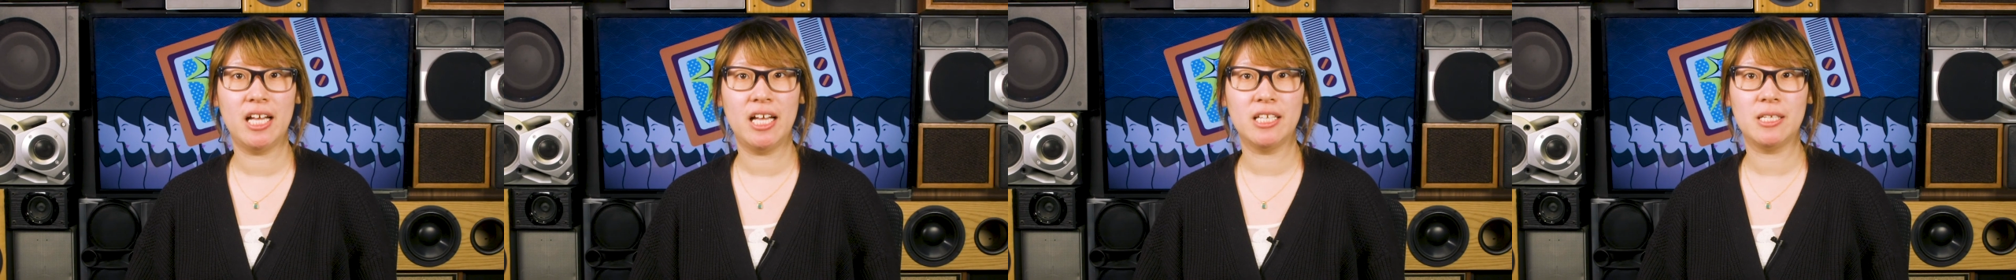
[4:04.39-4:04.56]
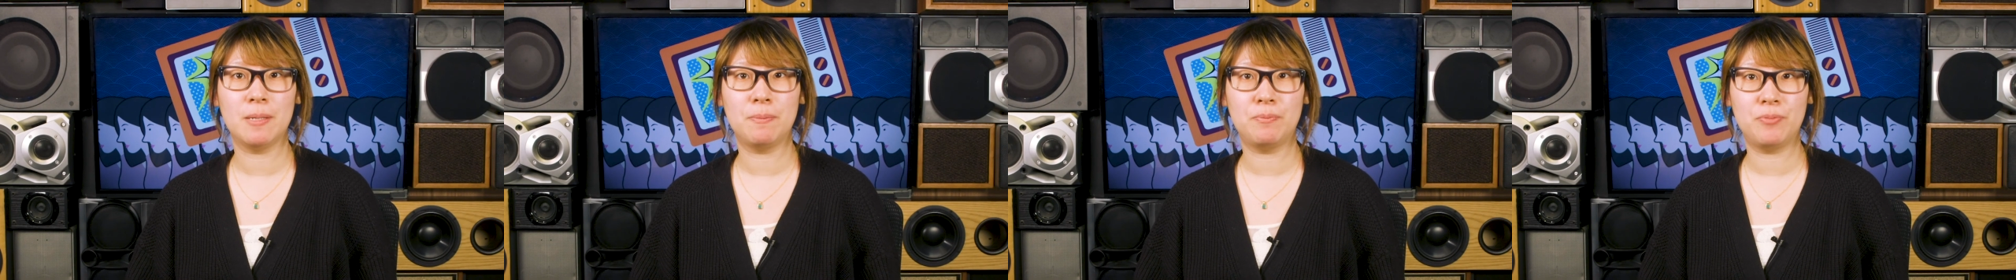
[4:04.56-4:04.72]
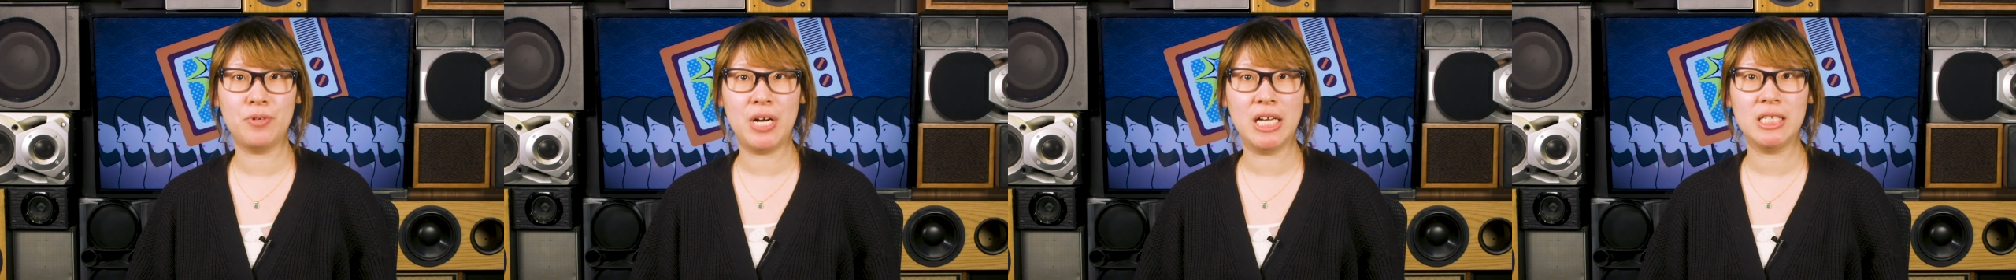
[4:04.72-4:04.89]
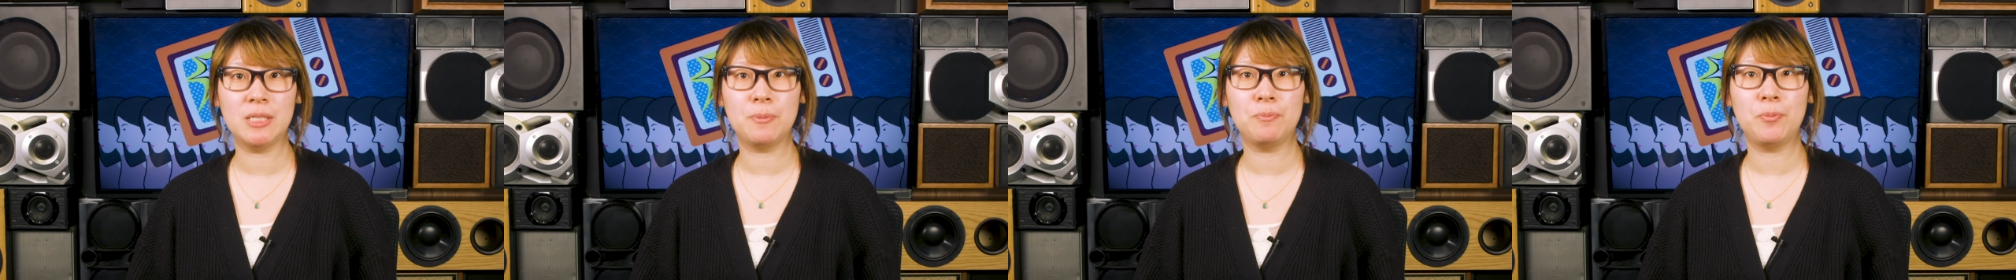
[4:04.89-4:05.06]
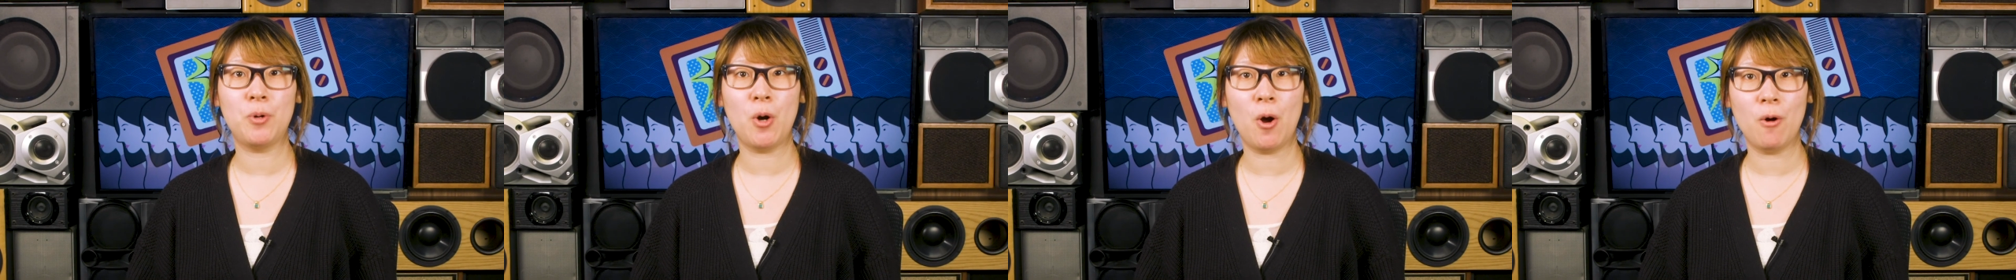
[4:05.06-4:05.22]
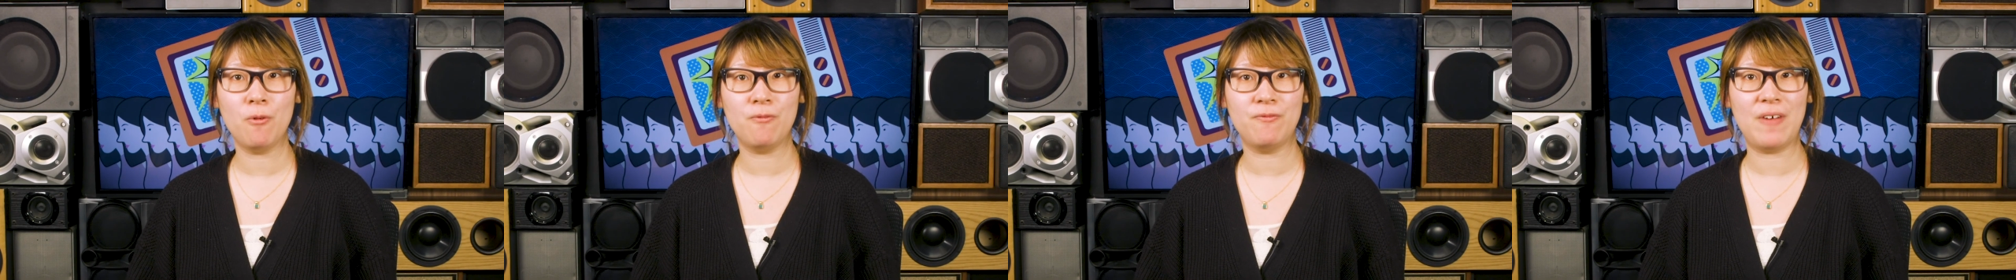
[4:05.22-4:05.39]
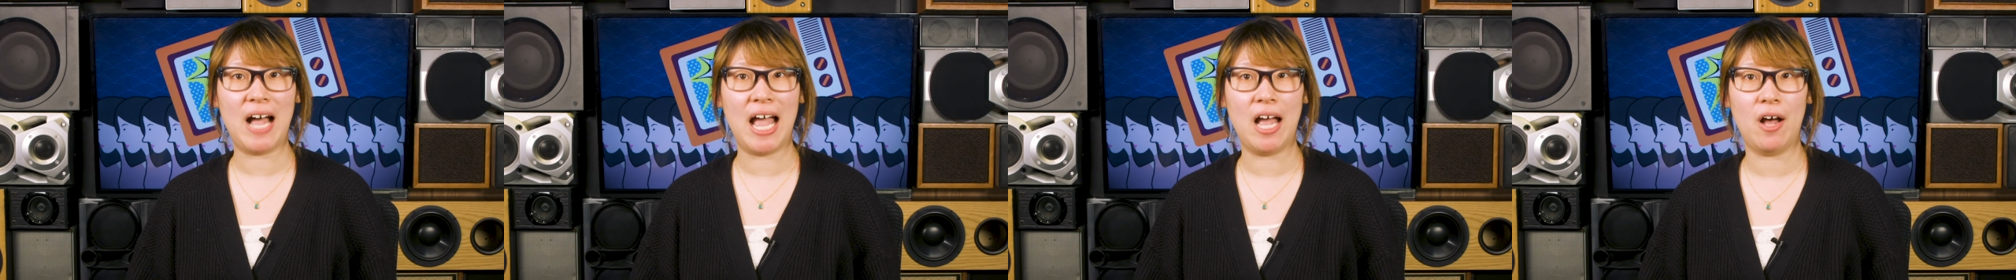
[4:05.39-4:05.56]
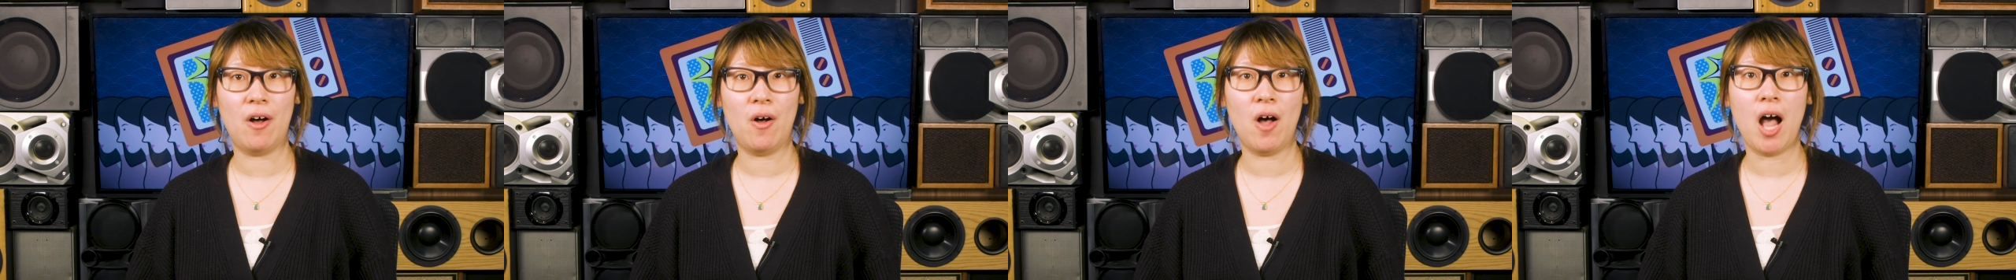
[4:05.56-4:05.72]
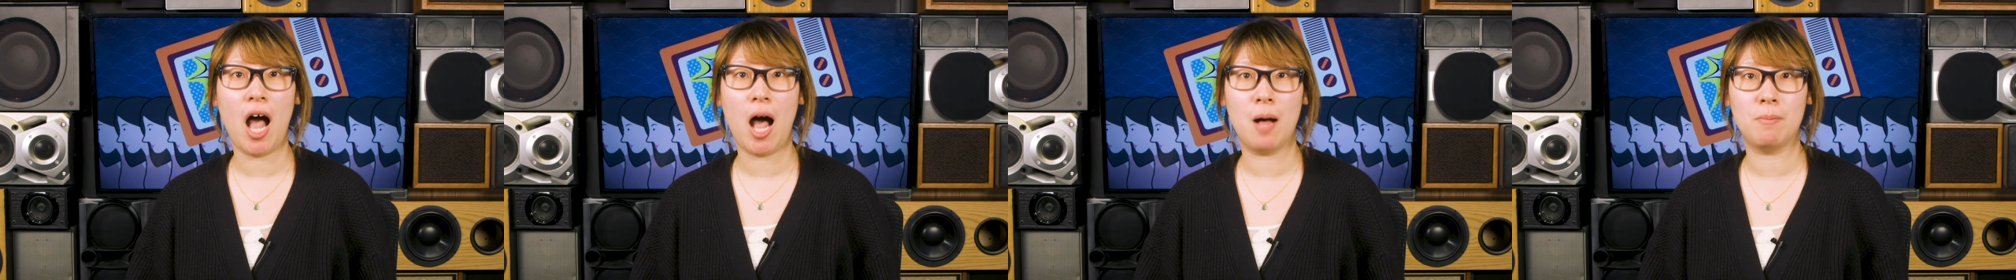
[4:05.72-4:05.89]
the brand's
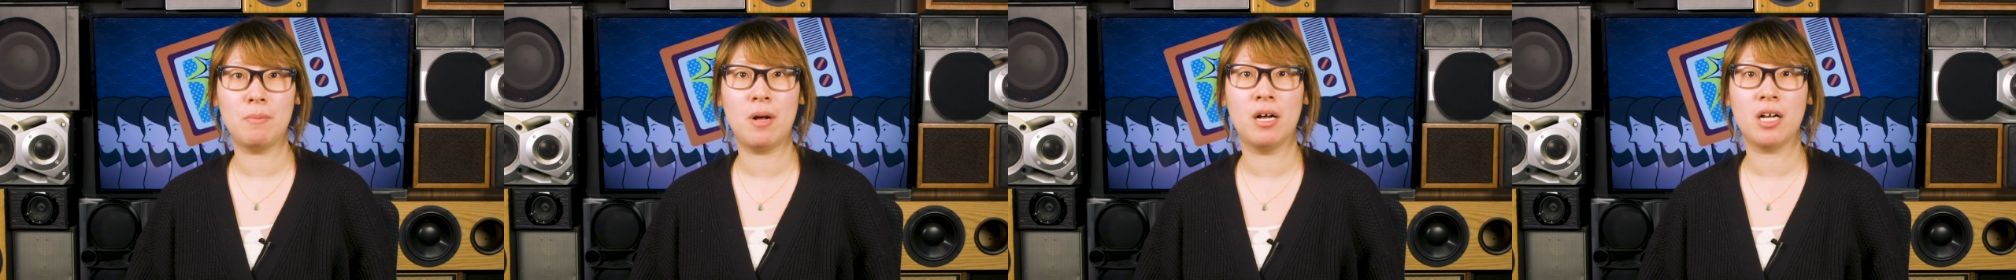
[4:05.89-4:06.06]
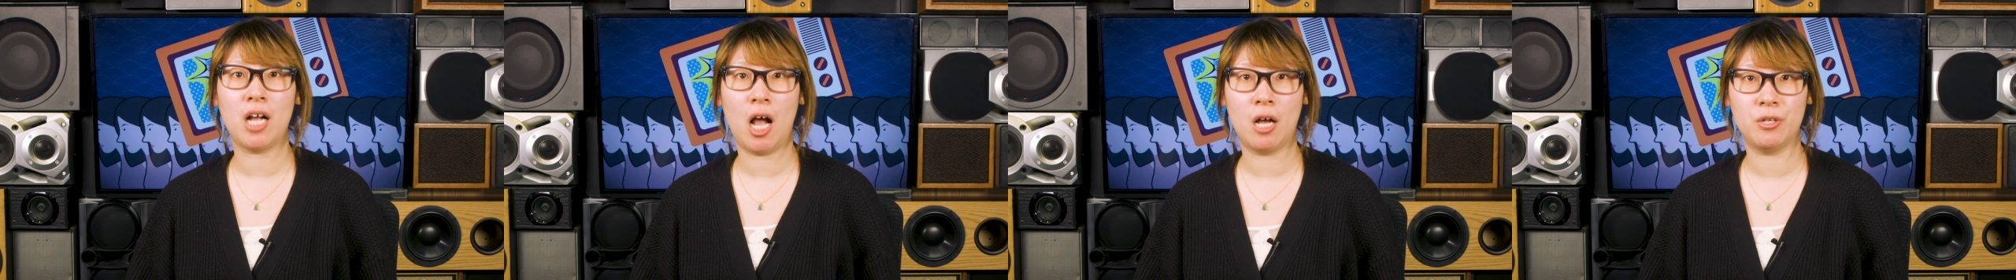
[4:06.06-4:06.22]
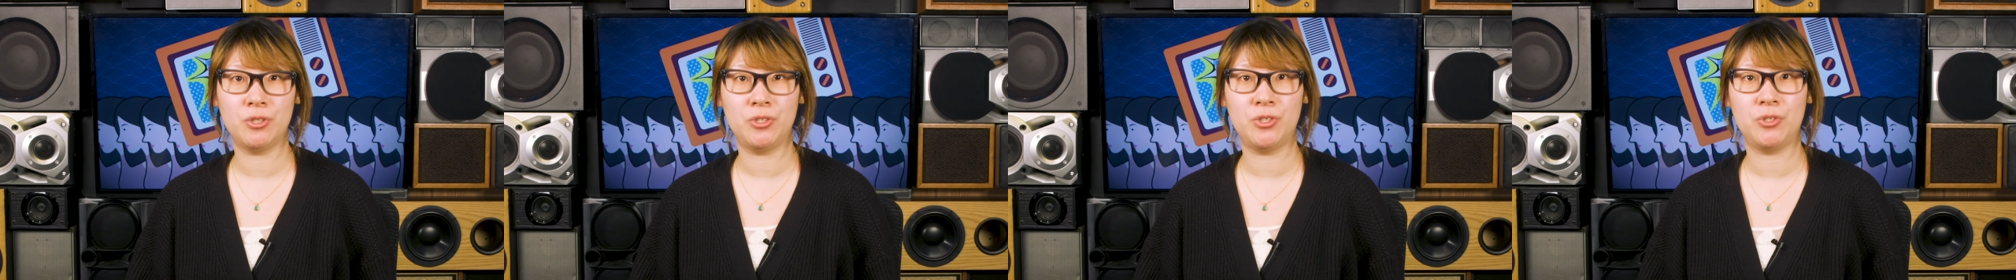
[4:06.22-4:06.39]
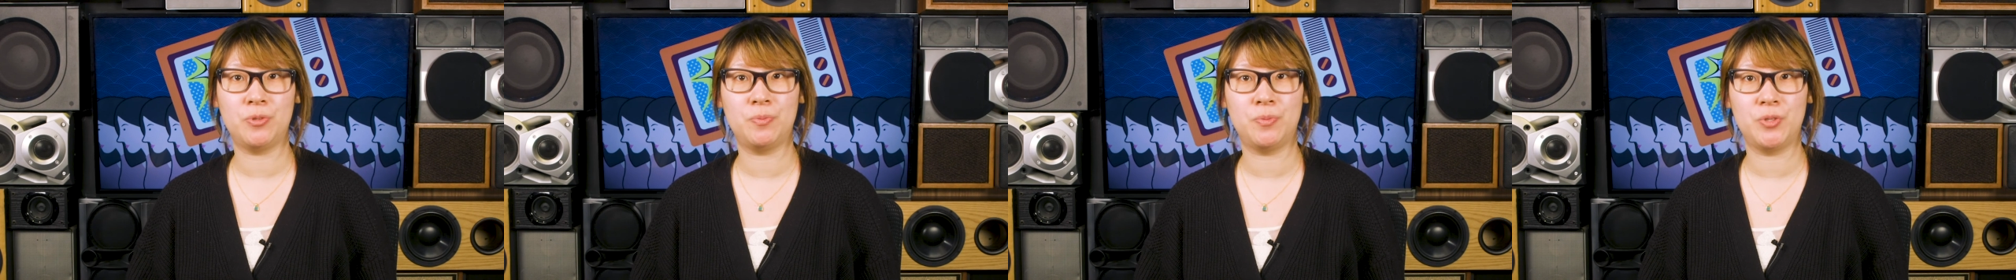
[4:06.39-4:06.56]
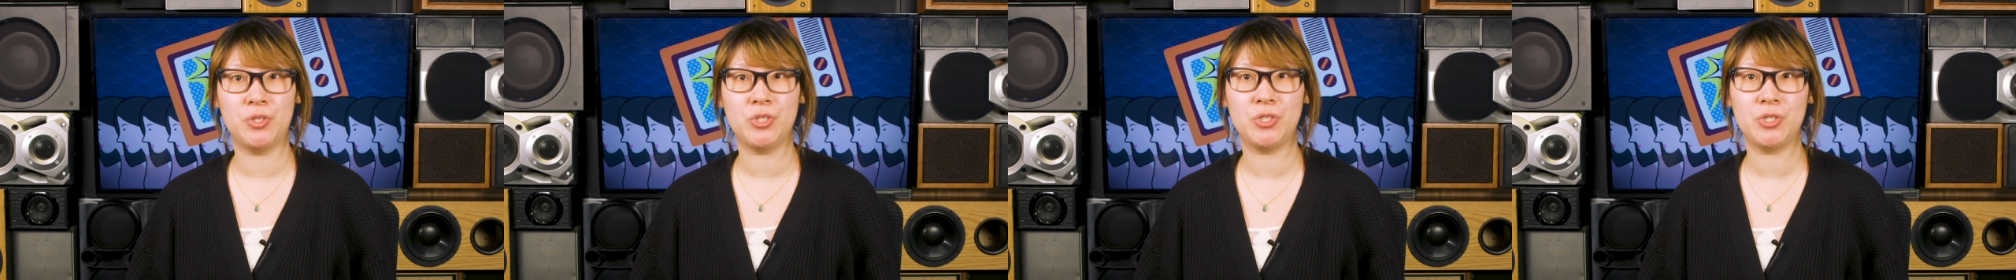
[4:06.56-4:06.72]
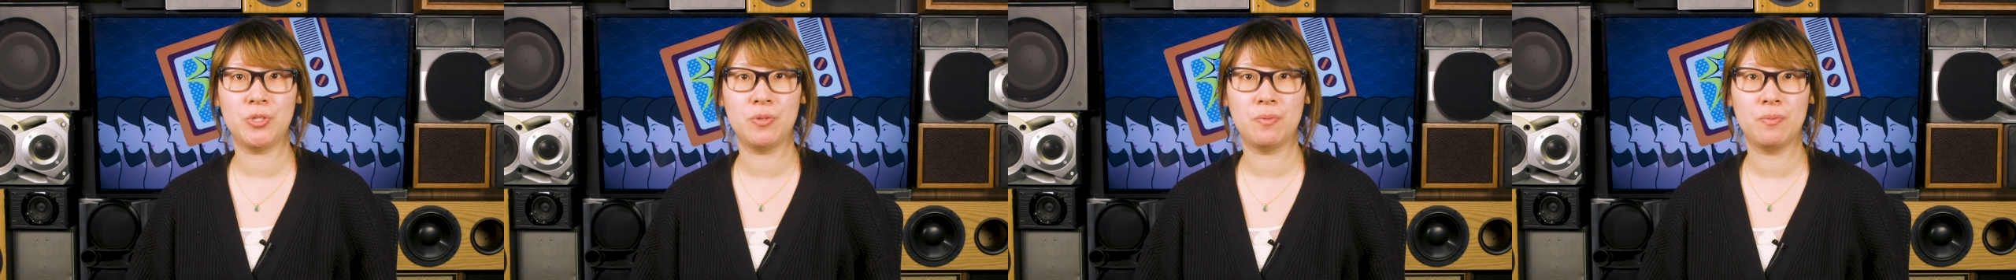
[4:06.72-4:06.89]
profile among consumers.